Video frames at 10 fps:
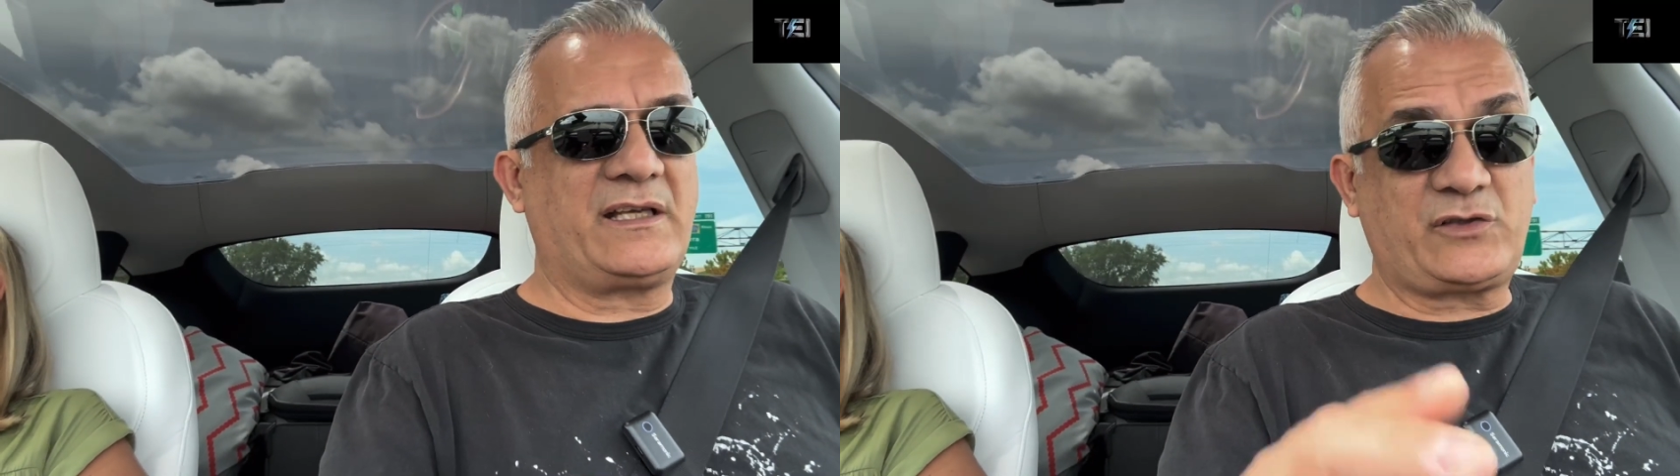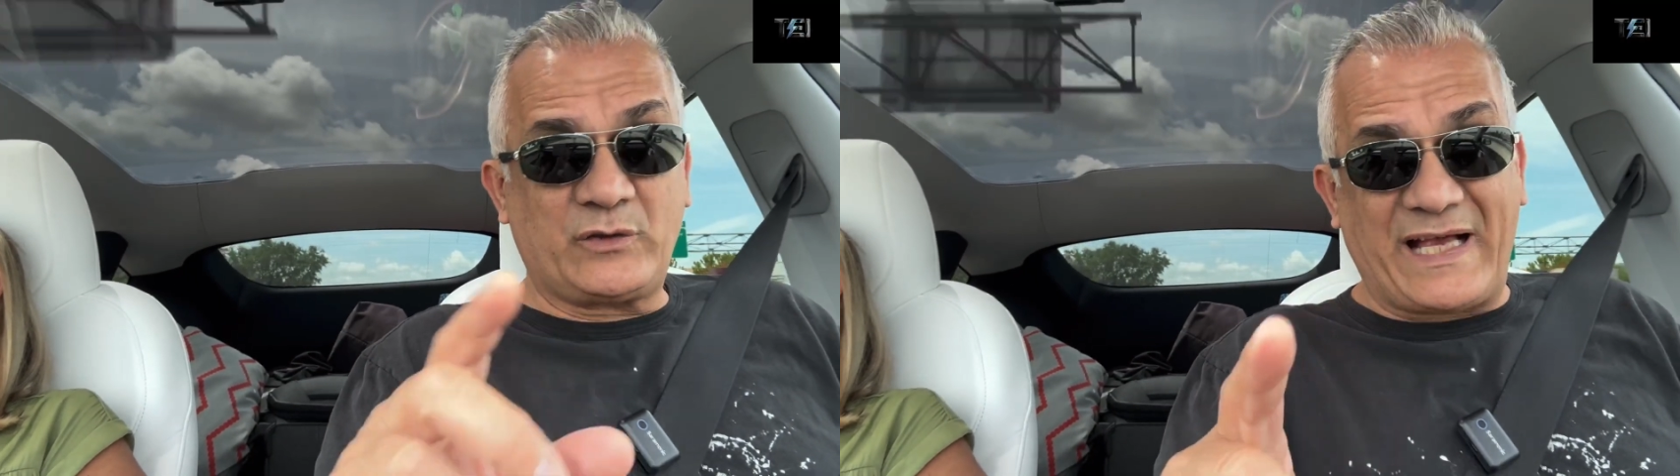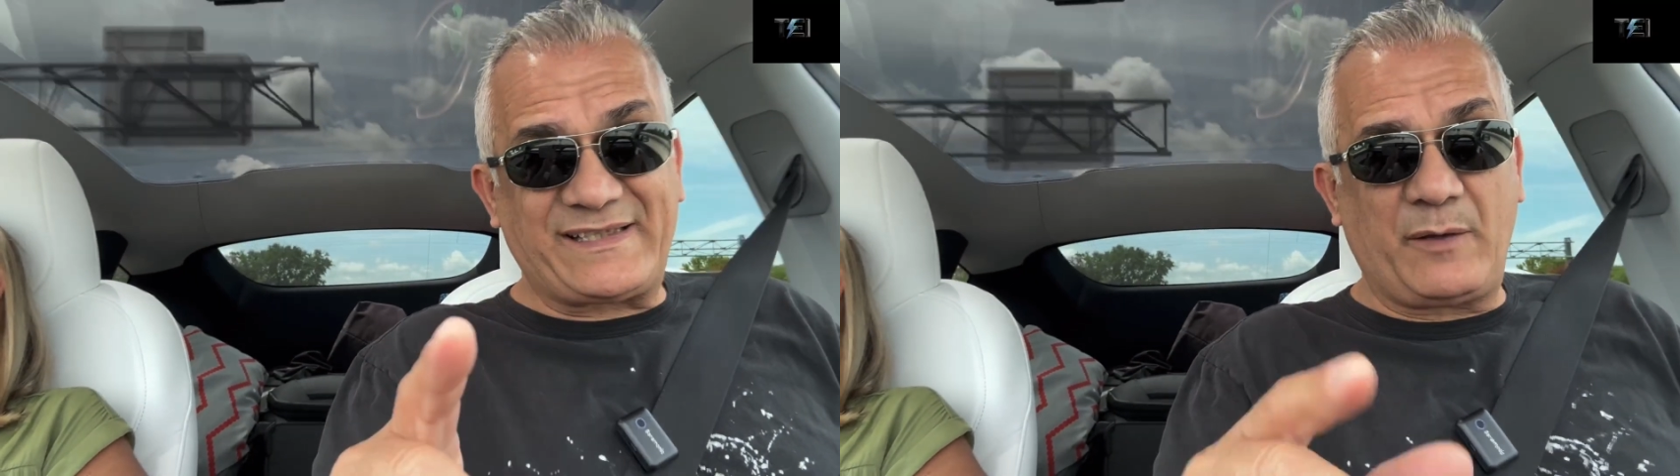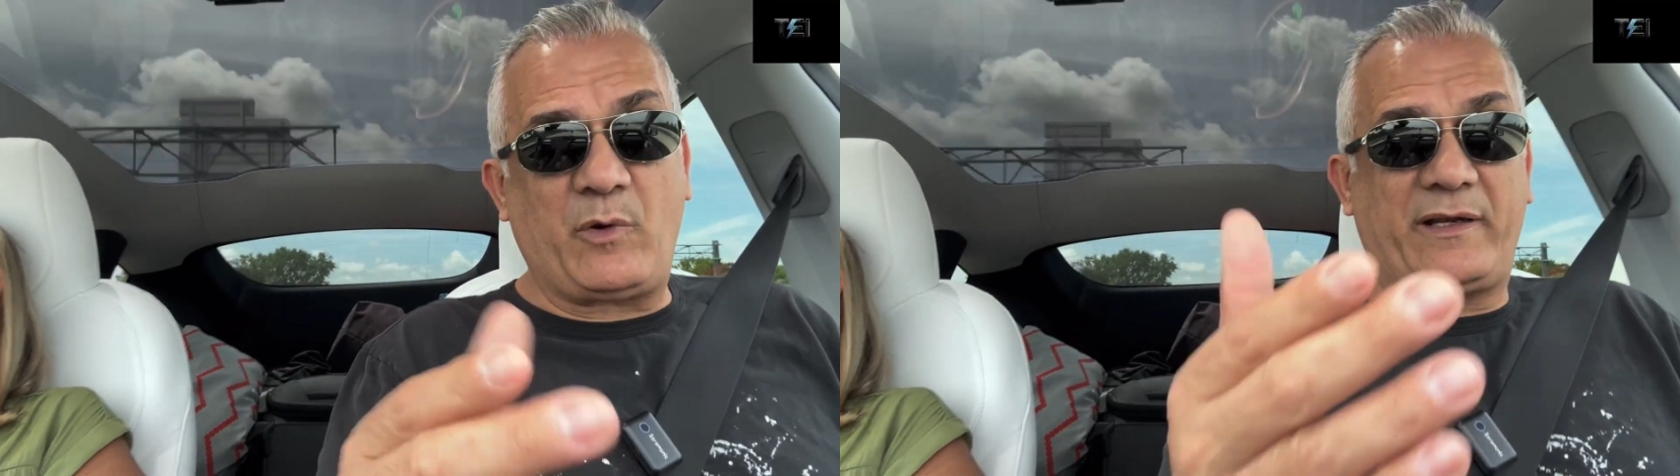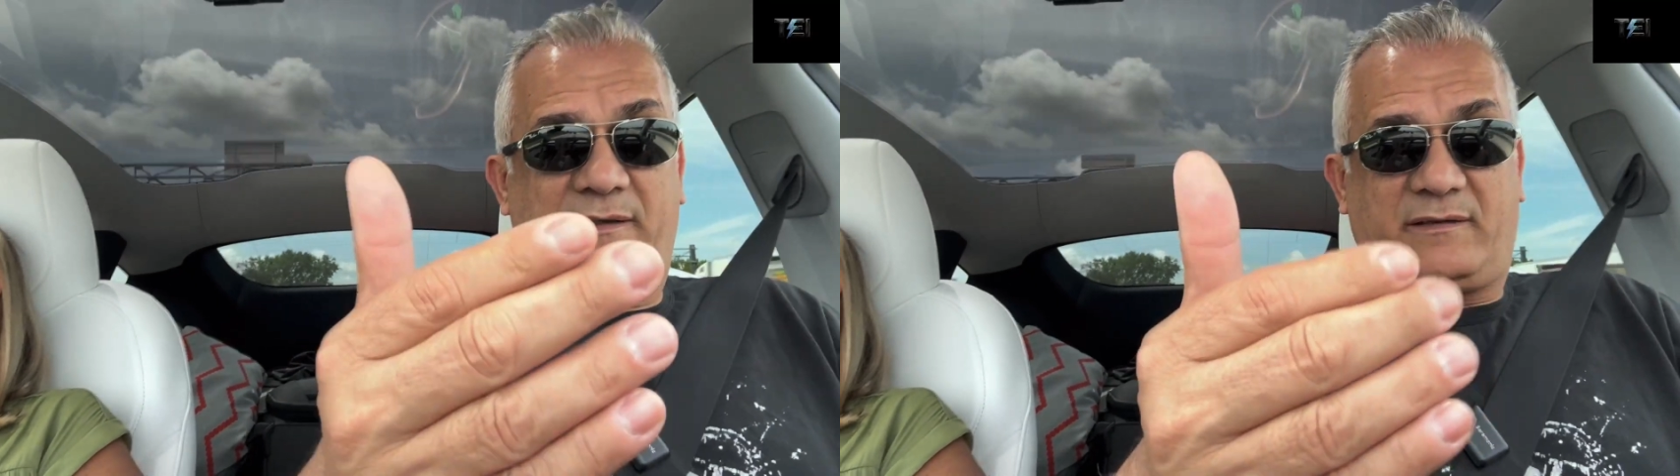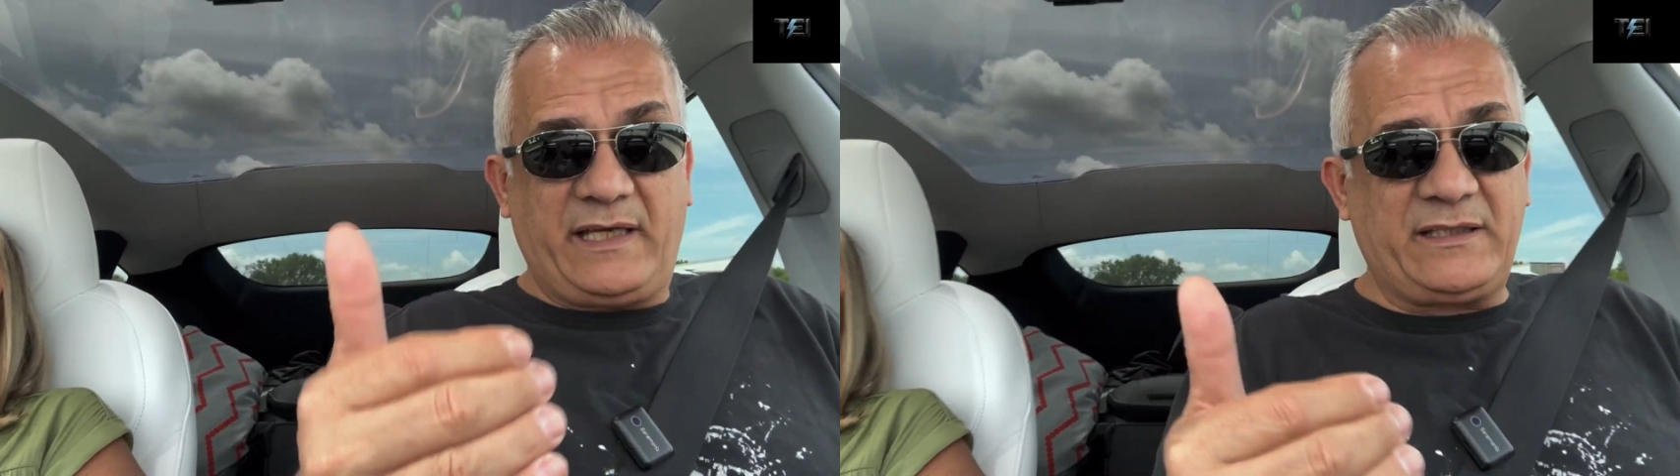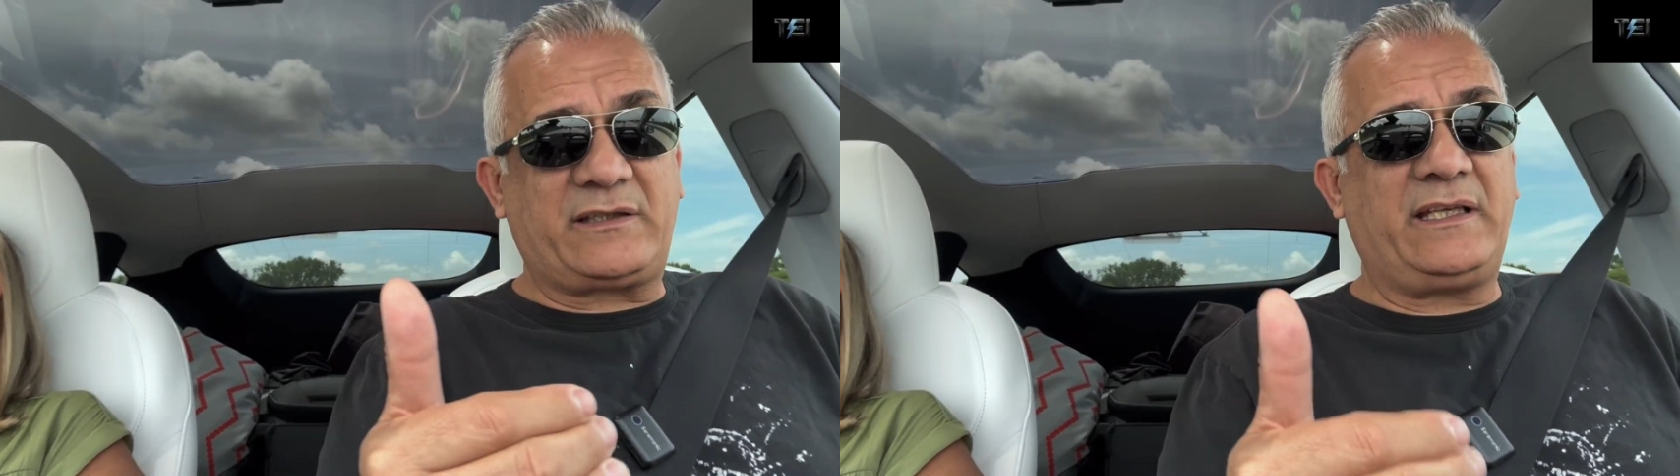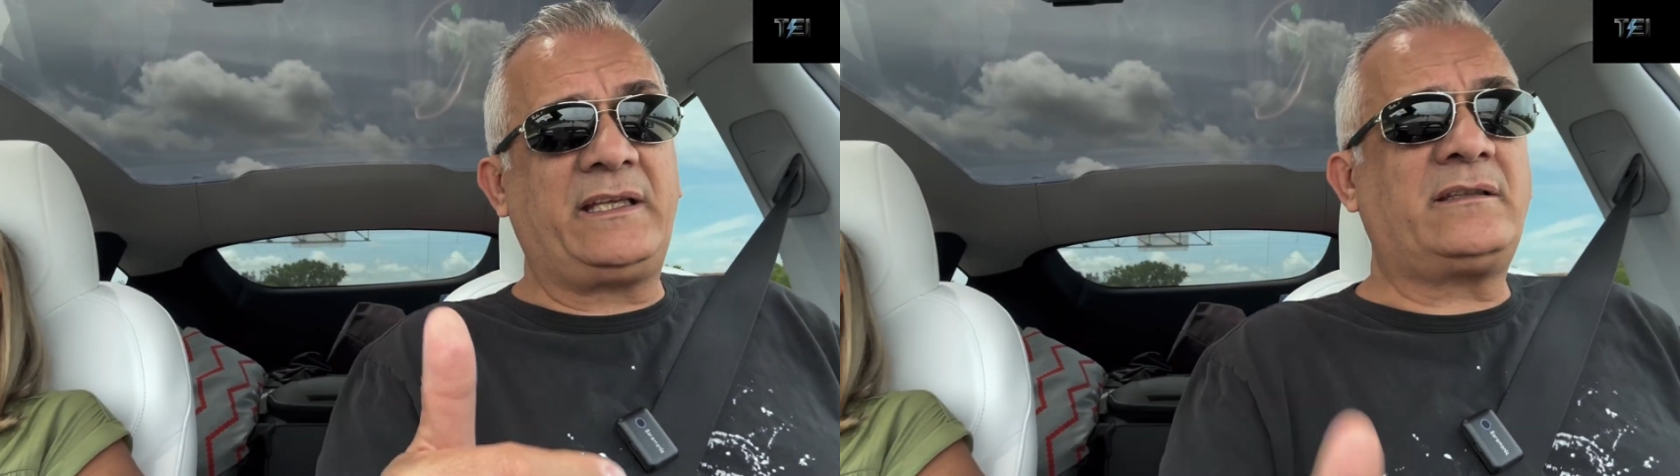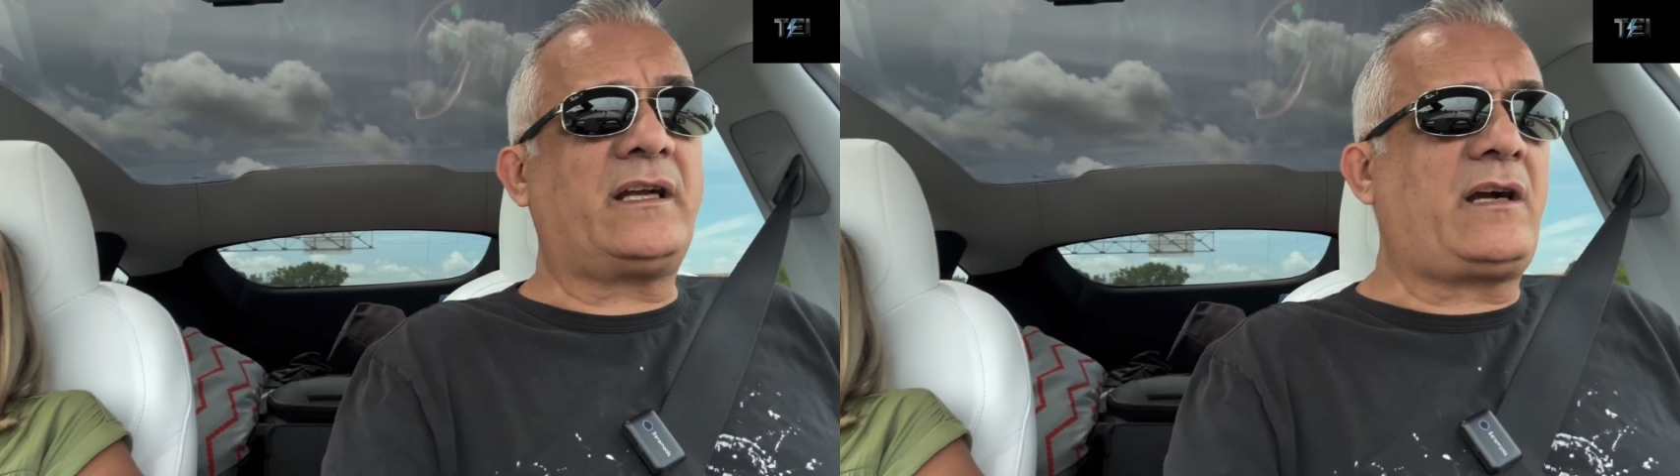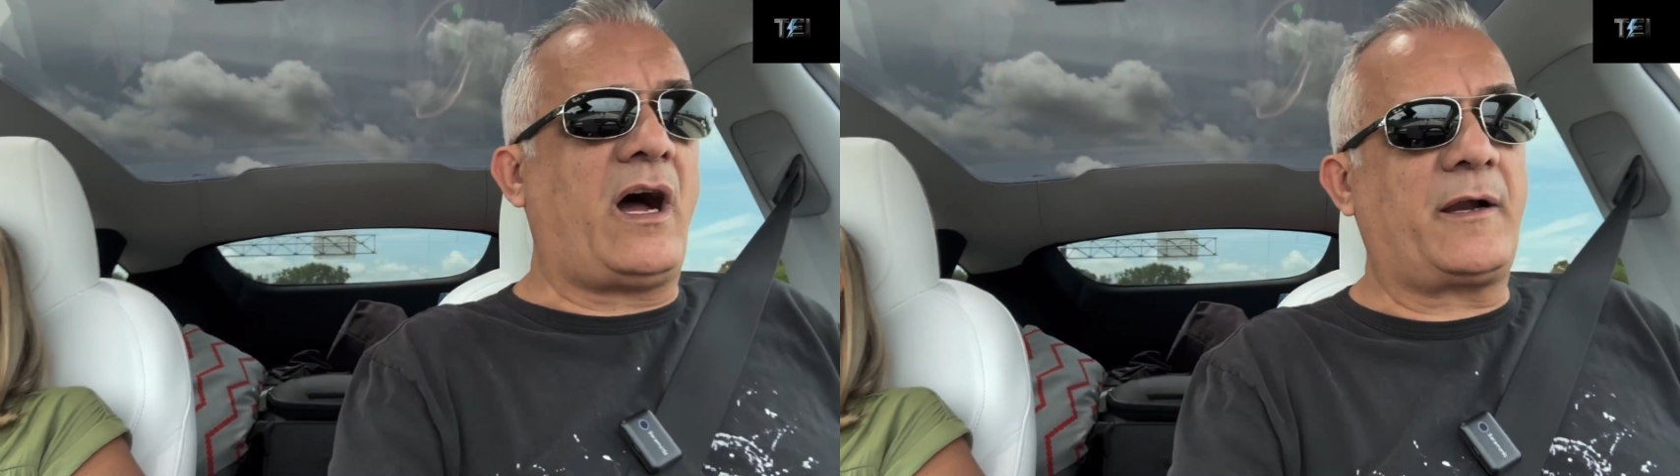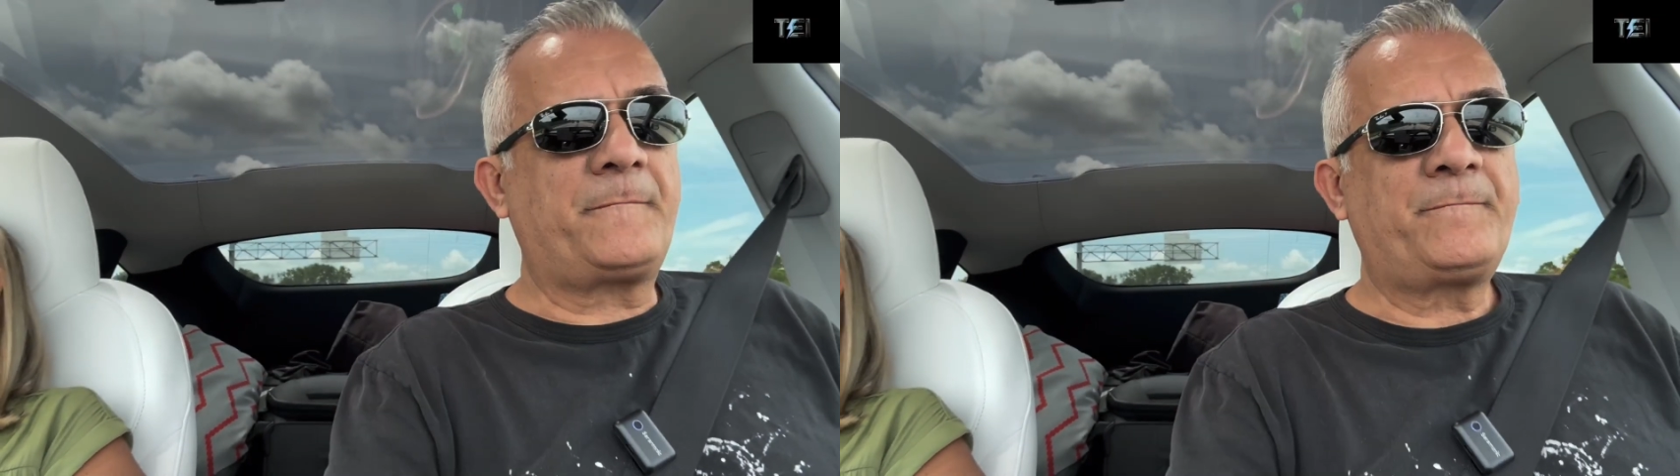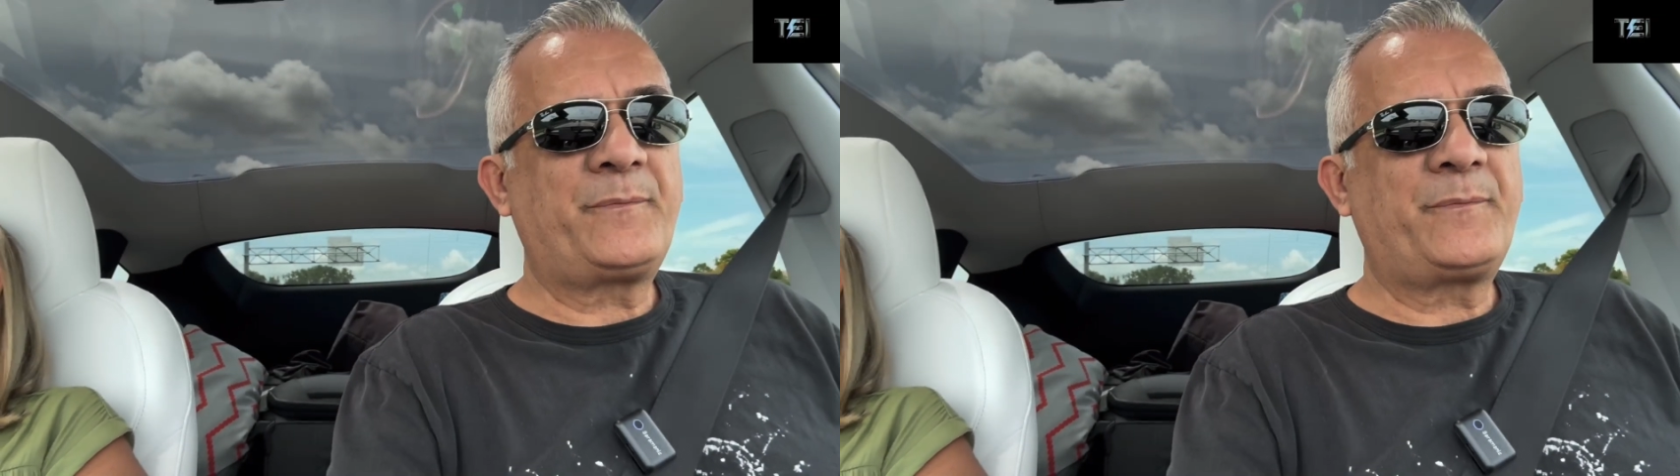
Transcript: So that's number one. In the car.